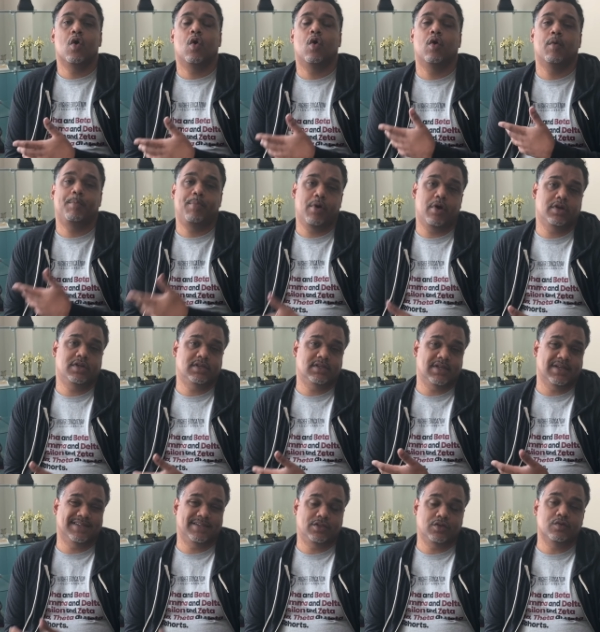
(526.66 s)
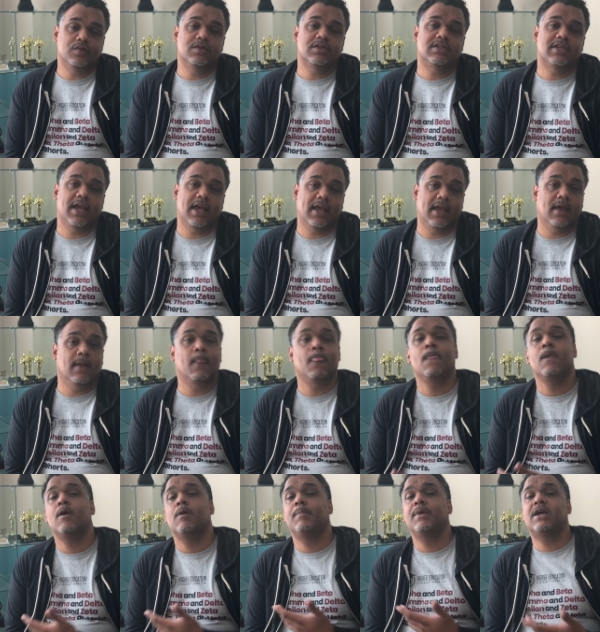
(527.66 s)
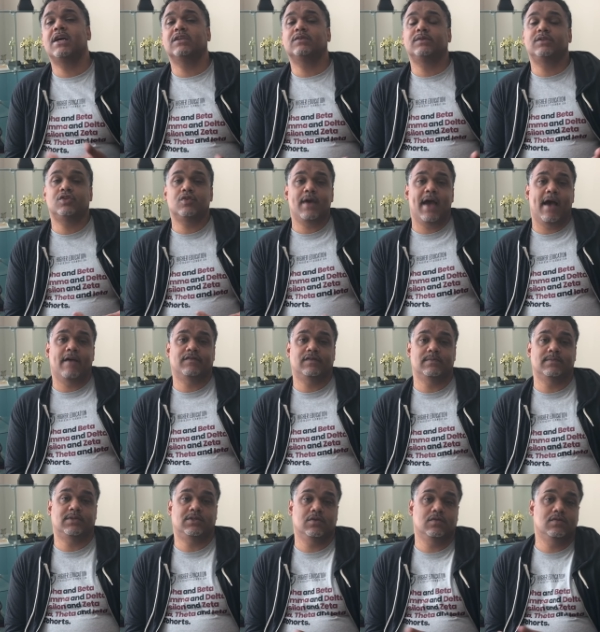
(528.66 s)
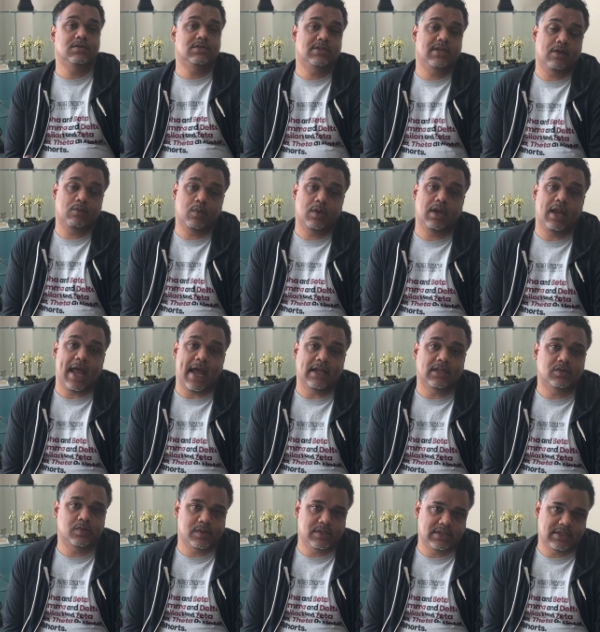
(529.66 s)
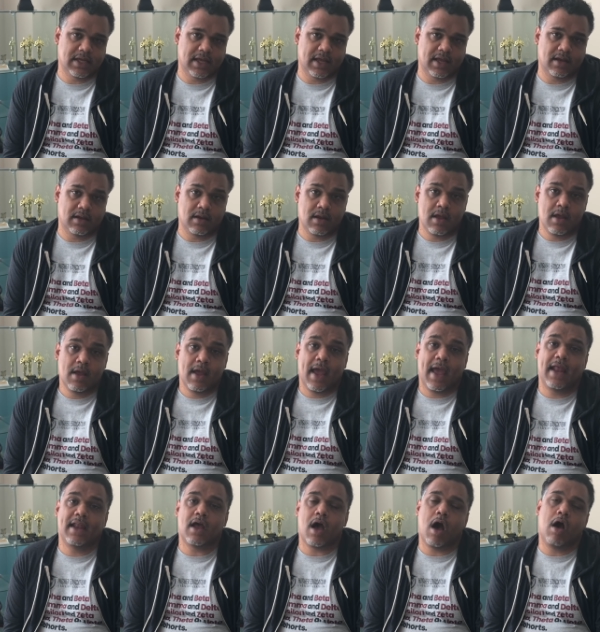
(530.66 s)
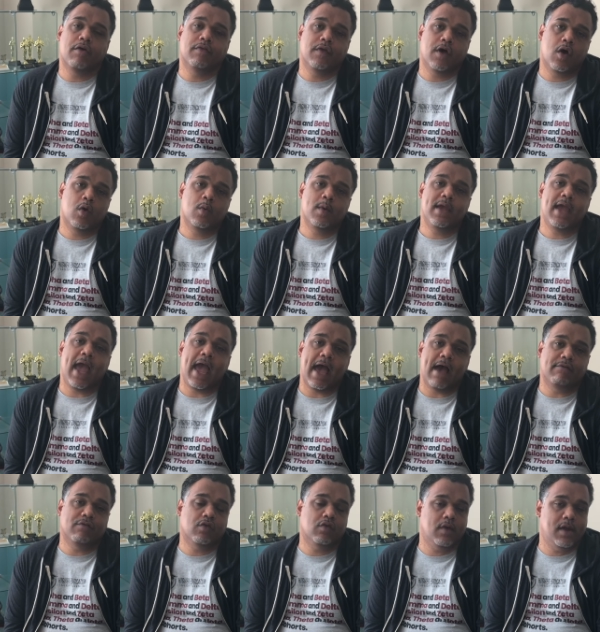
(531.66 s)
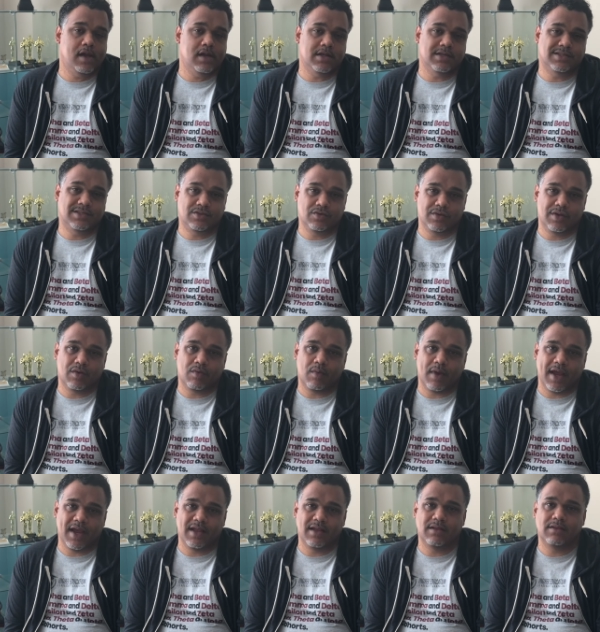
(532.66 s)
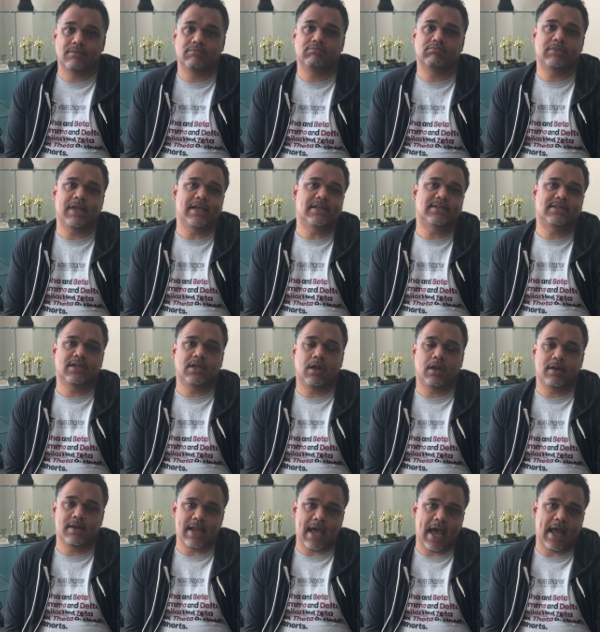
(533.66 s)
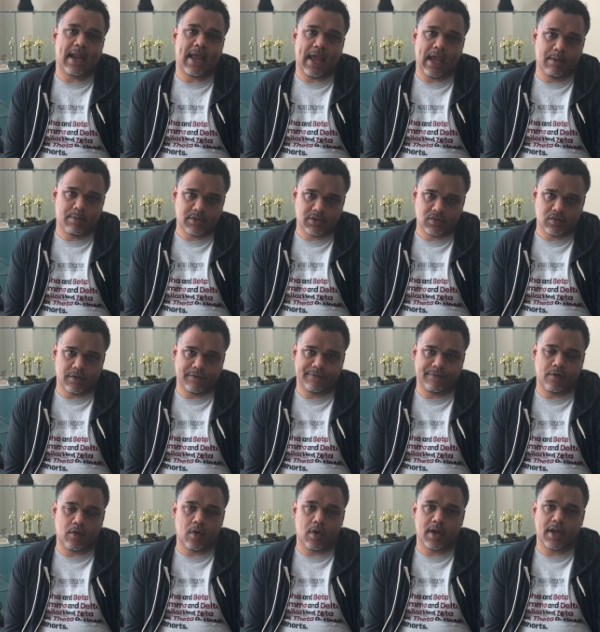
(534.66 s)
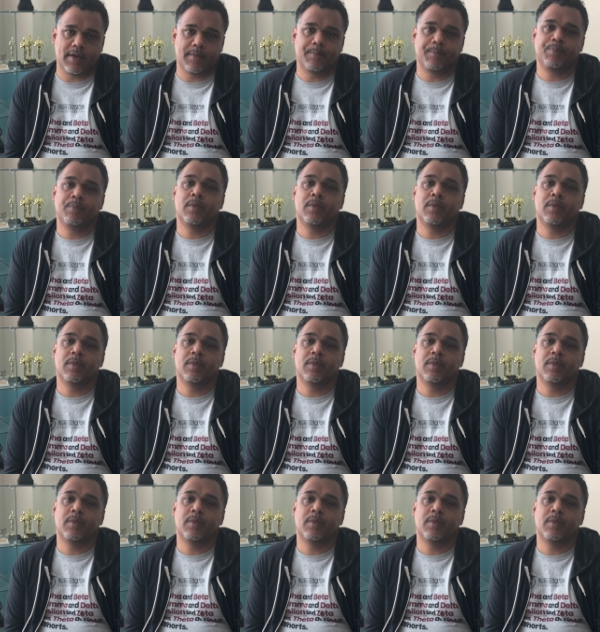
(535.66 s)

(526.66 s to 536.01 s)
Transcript: or purchase a student ticket because we do have some students that would like to attend. And although we have created a student rate they still are not able to afford it.